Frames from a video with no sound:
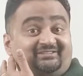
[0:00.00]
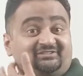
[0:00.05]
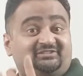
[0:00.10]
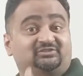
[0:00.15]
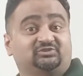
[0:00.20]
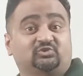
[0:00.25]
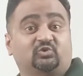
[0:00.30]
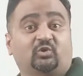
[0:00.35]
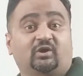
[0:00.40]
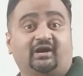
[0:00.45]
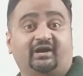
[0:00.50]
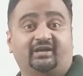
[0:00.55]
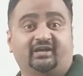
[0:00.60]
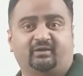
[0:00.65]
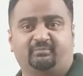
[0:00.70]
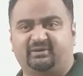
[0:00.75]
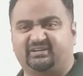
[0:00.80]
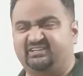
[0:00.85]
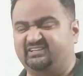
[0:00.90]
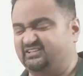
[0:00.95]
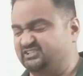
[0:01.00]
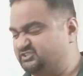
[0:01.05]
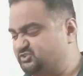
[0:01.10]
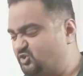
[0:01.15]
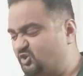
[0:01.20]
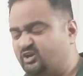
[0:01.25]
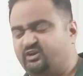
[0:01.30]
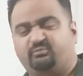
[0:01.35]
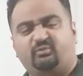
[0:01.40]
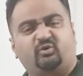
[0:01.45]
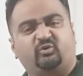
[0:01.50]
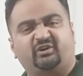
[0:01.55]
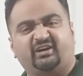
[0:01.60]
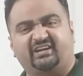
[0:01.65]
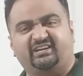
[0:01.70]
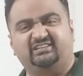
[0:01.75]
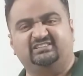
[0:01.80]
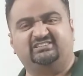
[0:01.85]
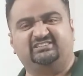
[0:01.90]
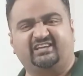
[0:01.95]
this is so high up. I think this got about
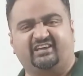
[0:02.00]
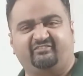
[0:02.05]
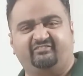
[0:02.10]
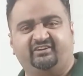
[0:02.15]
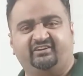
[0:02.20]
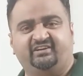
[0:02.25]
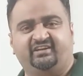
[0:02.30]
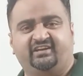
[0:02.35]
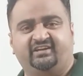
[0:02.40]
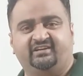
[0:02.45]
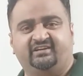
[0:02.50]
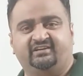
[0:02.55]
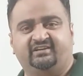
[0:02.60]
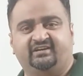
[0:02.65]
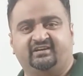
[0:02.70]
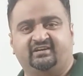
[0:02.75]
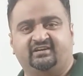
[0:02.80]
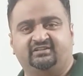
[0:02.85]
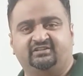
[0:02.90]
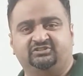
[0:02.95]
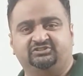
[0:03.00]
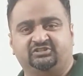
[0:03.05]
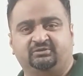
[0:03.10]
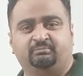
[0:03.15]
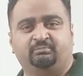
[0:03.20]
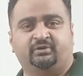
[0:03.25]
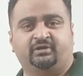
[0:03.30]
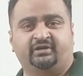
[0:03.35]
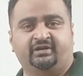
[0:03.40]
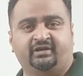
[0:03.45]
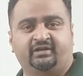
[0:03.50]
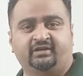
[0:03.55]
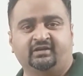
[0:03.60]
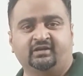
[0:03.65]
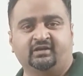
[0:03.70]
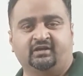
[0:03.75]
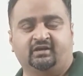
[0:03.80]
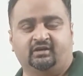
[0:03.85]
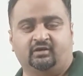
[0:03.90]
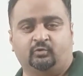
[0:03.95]
97 in the Jim Murray
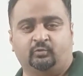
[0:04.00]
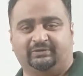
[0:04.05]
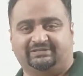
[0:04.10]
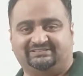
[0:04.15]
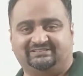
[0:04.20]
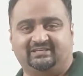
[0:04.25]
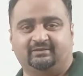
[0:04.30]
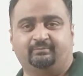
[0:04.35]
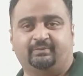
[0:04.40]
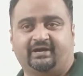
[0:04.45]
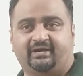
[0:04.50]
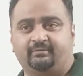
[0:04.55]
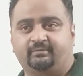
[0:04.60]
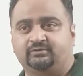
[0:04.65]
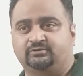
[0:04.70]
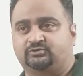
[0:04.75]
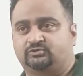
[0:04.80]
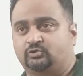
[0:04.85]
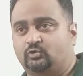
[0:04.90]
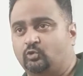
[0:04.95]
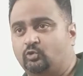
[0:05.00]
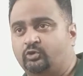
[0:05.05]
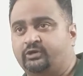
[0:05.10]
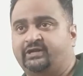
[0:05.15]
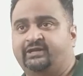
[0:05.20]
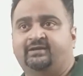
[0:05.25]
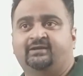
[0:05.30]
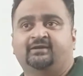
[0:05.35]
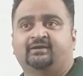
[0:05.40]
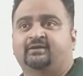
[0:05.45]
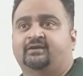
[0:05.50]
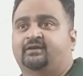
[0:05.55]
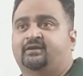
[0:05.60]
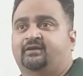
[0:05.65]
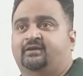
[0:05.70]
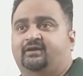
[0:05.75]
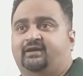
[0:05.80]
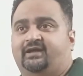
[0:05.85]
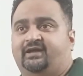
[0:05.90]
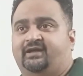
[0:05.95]
Whiskey Bible scoring,
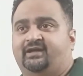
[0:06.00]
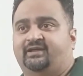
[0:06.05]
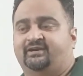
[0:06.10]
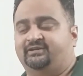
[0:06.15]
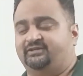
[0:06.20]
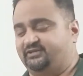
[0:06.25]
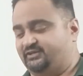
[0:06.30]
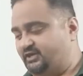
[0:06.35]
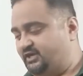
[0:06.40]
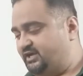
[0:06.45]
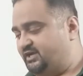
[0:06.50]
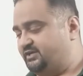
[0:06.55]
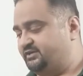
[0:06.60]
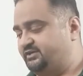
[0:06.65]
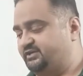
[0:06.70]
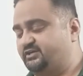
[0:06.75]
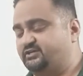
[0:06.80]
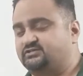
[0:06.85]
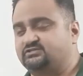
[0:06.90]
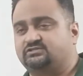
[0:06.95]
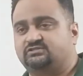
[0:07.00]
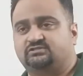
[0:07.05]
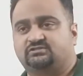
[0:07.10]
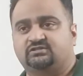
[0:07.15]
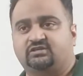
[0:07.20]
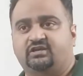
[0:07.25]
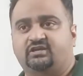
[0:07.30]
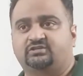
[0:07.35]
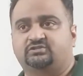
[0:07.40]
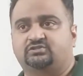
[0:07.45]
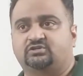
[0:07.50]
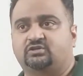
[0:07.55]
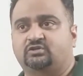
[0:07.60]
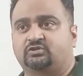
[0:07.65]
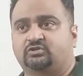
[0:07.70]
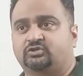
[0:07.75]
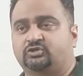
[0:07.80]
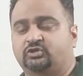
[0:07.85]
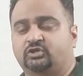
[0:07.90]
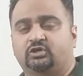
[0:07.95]
and yeah, it's a
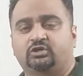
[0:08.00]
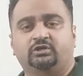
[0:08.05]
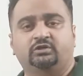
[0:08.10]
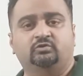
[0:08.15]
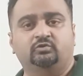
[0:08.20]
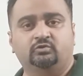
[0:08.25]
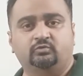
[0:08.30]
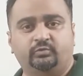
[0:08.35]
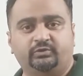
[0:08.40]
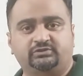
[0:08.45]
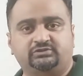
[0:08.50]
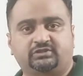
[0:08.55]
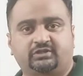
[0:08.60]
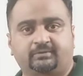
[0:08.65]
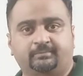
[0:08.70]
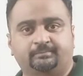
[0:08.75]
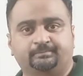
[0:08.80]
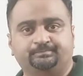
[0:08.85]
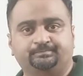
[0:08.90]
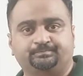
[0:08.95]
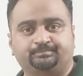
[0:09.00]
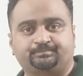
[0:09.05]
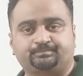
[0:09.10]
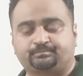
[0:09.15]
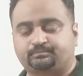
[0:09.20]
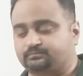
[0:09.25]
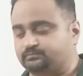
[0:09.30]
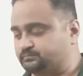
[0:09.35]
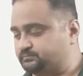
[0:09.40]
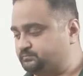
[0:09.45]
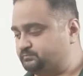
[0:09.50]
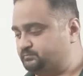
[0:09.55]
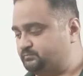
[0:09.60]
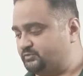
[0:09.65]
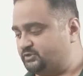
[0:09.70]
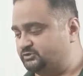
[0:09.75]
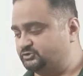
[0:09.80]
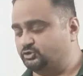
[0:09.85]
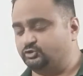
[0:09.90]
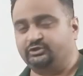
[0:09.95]
really good whiskey.
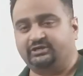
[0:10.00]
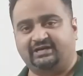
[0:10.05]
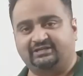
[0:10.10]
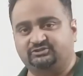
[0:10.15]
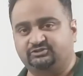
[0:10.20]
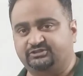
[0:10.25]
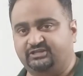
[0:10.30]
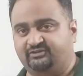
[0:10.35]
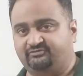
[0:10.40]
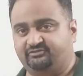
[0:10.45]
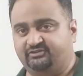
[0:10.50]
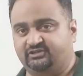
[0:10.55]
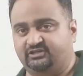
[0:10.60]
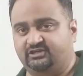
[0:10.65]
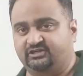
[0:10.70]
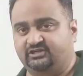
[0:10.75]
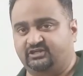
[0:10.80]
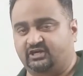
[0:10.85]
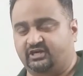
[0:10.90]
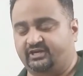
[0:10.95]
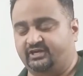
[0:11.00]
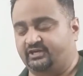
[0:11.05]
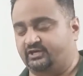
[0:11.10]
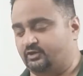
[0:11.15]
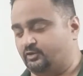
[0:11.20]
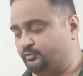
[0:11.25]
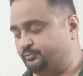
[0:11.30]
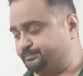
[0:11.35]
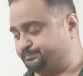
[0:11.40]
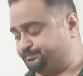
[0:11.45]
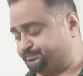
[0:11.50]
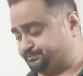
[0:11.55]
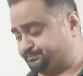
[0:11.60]
So you guys should definitely try it out.